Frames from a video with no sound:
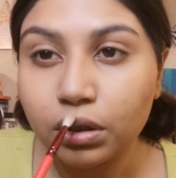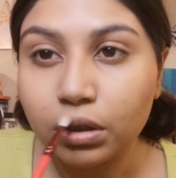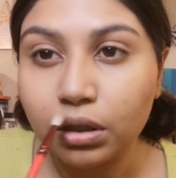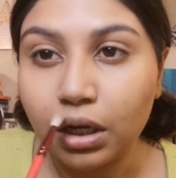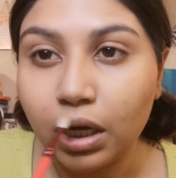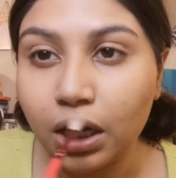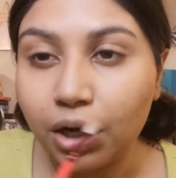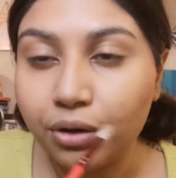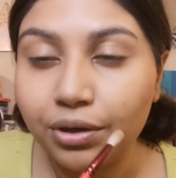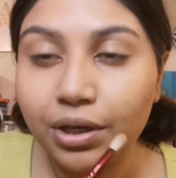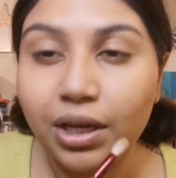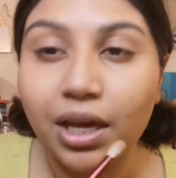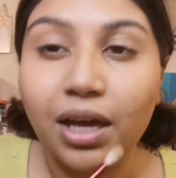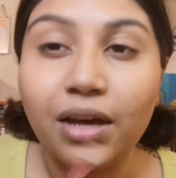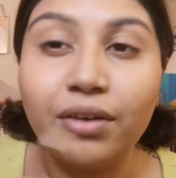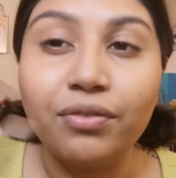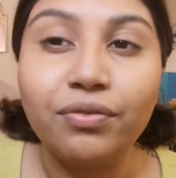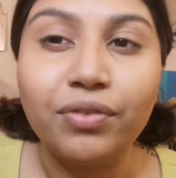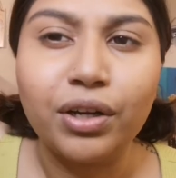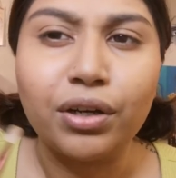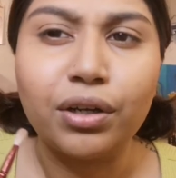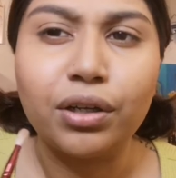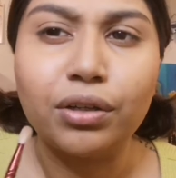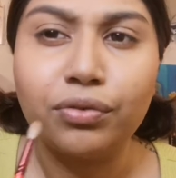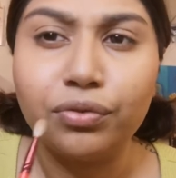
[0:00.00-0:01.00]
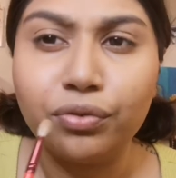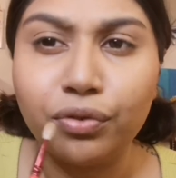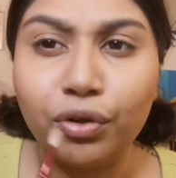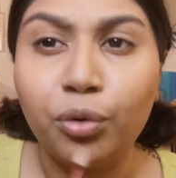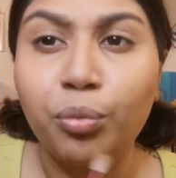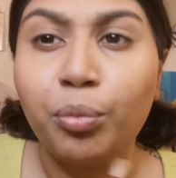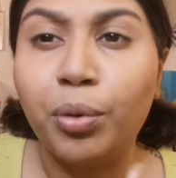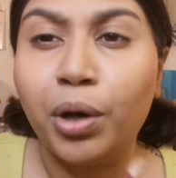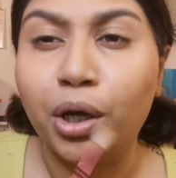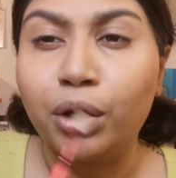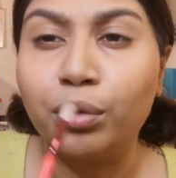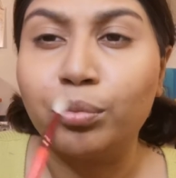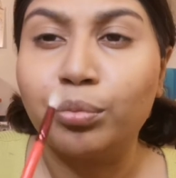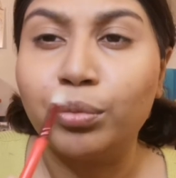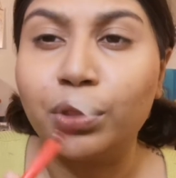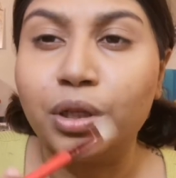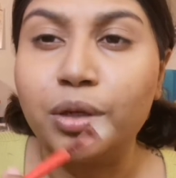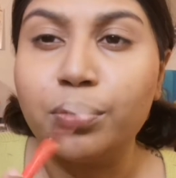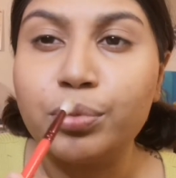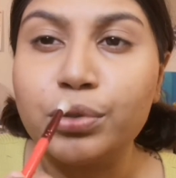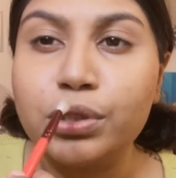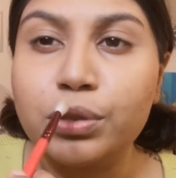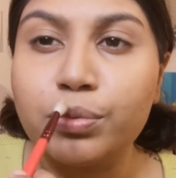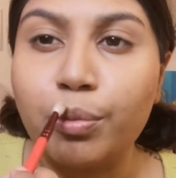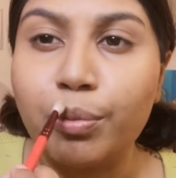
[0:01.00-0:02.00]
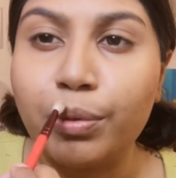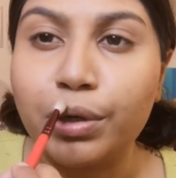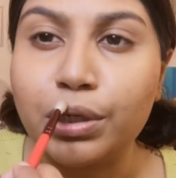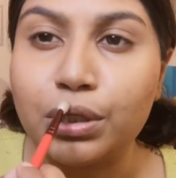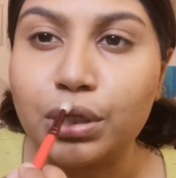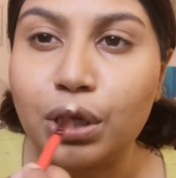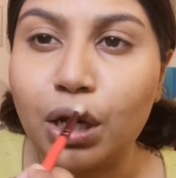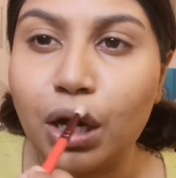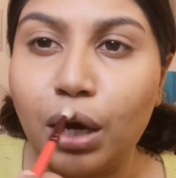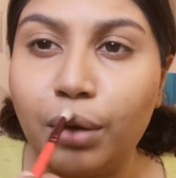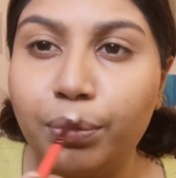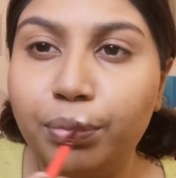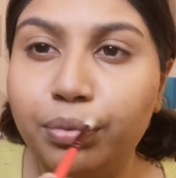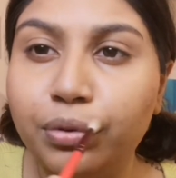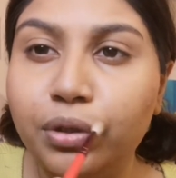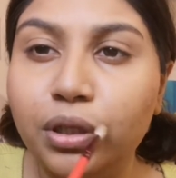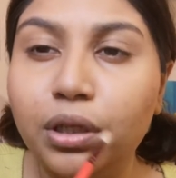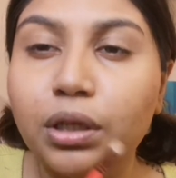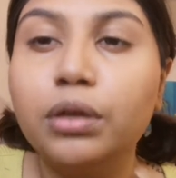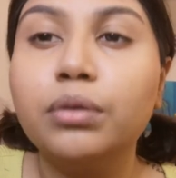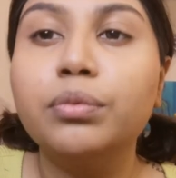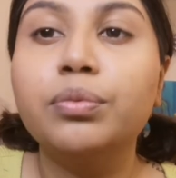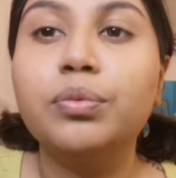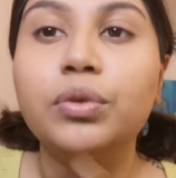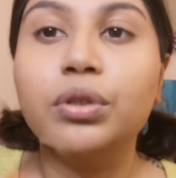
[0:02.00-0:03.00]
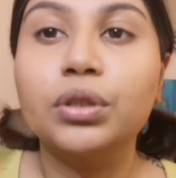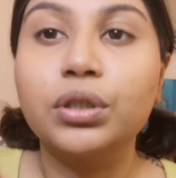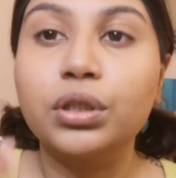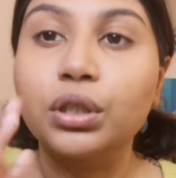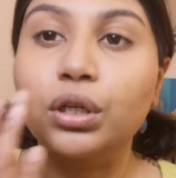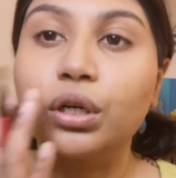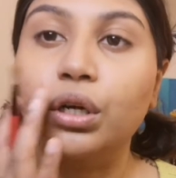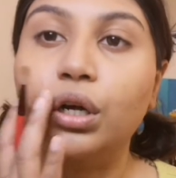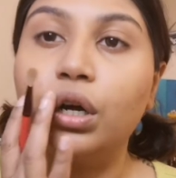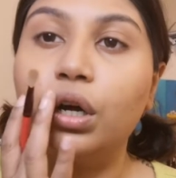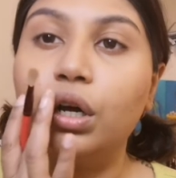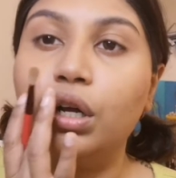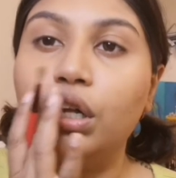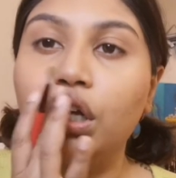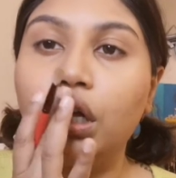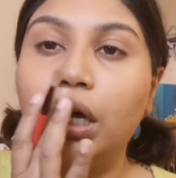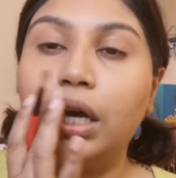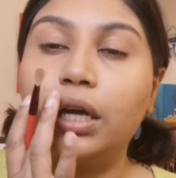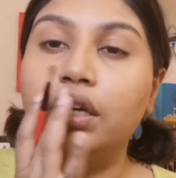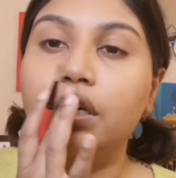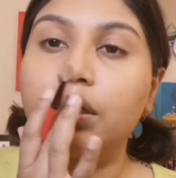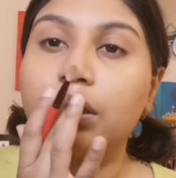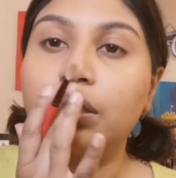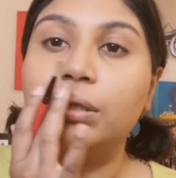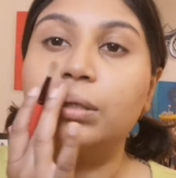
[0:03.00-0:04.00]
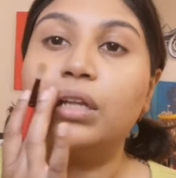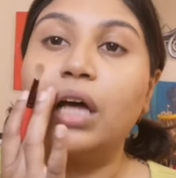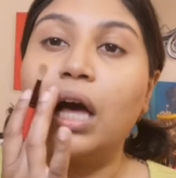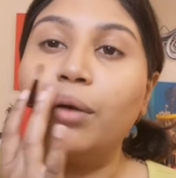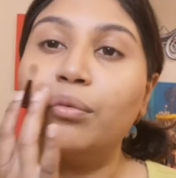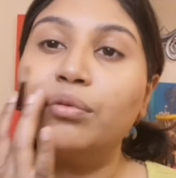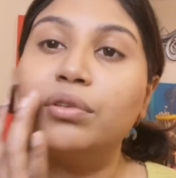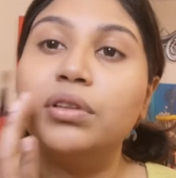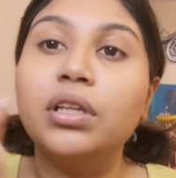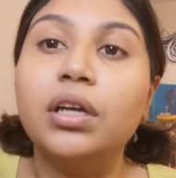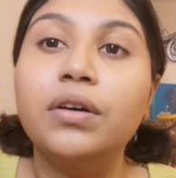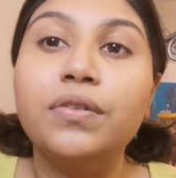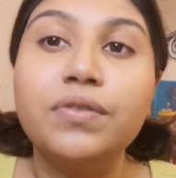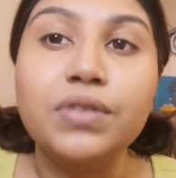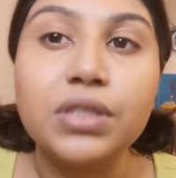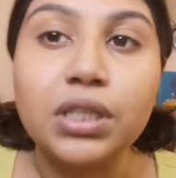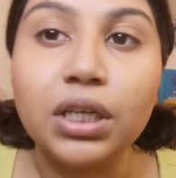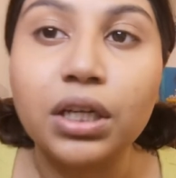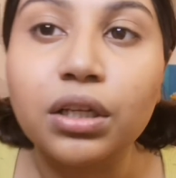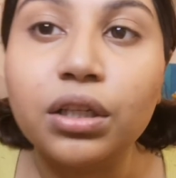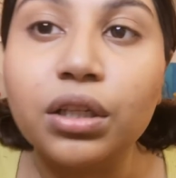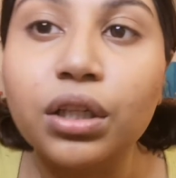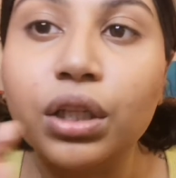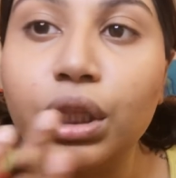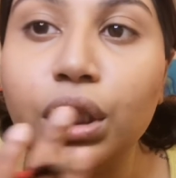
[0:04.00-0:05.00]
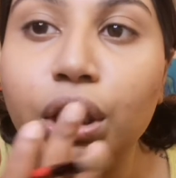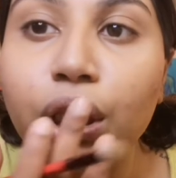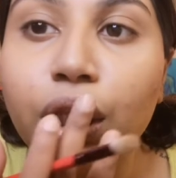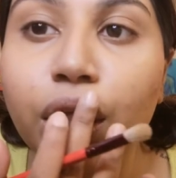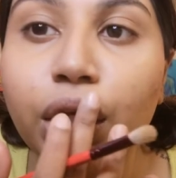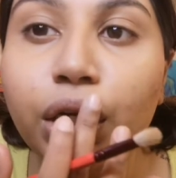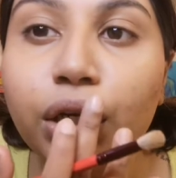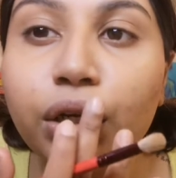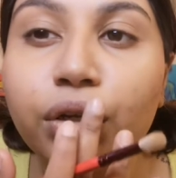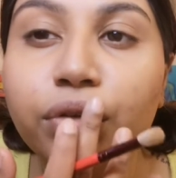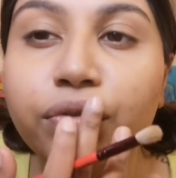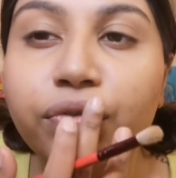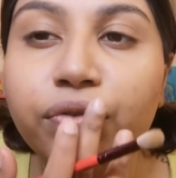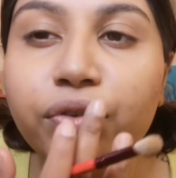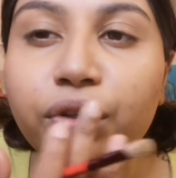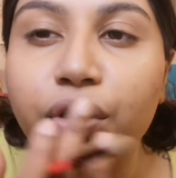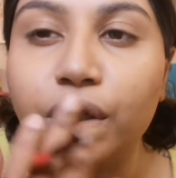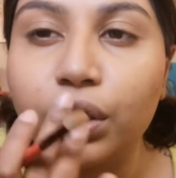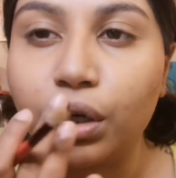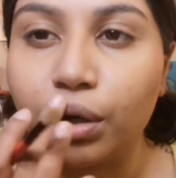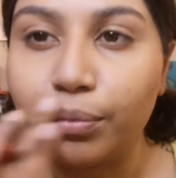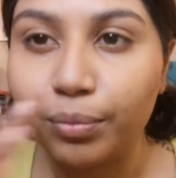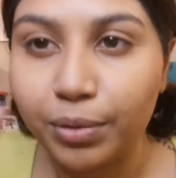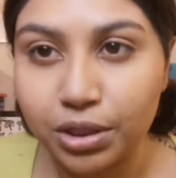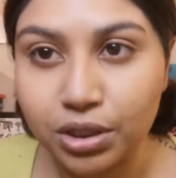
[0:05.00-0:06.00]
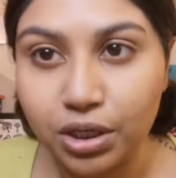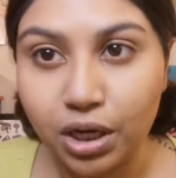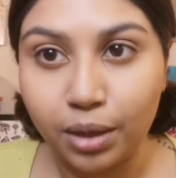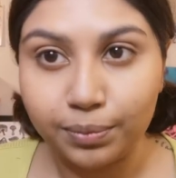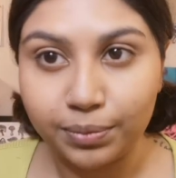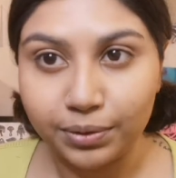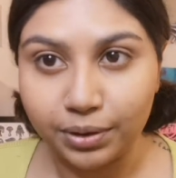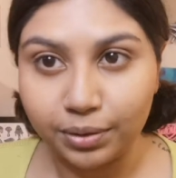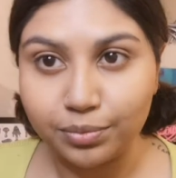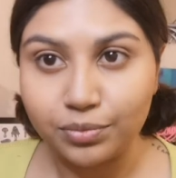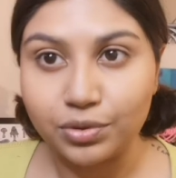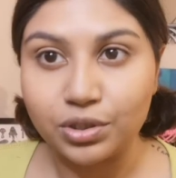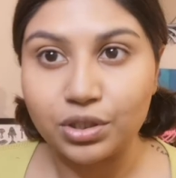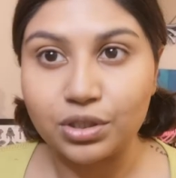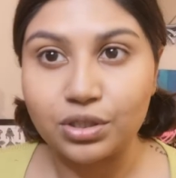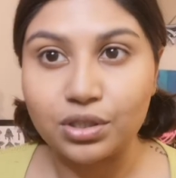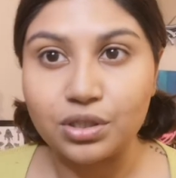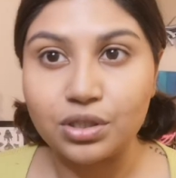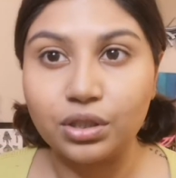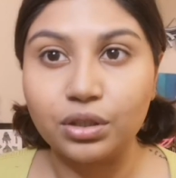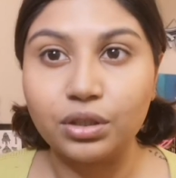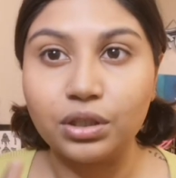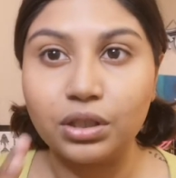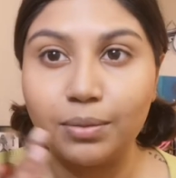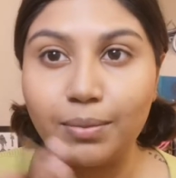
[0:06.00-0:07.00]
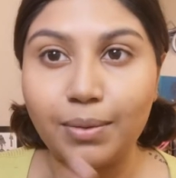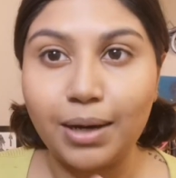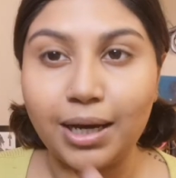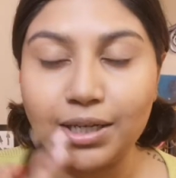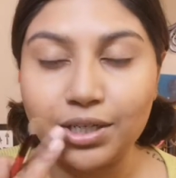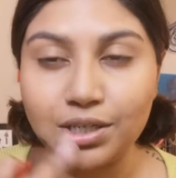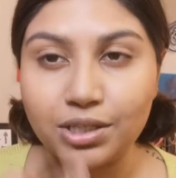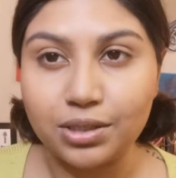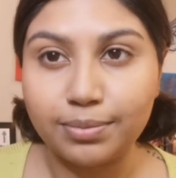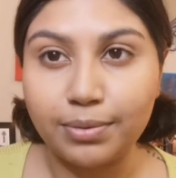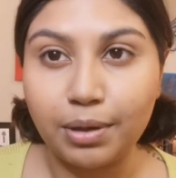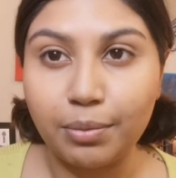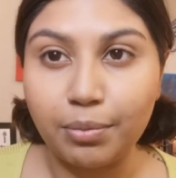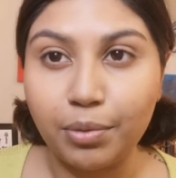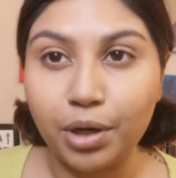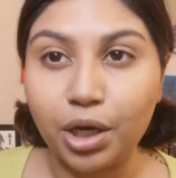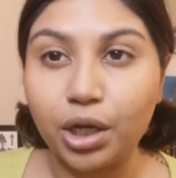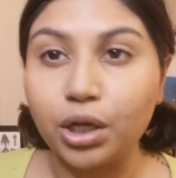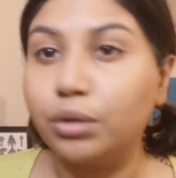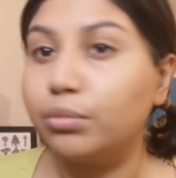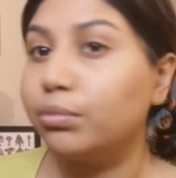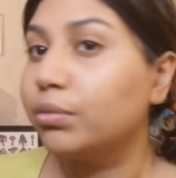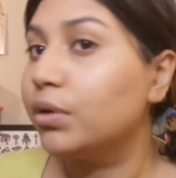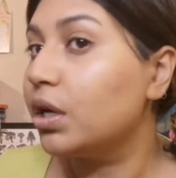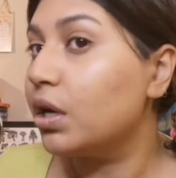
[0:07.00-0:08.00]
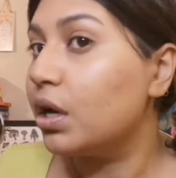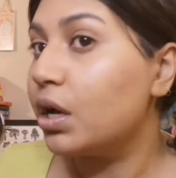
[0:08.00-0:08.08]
I already have very full bottom lips, but my top lip, girl, I would love to get a little filler on my top lip just so it matches my bottom.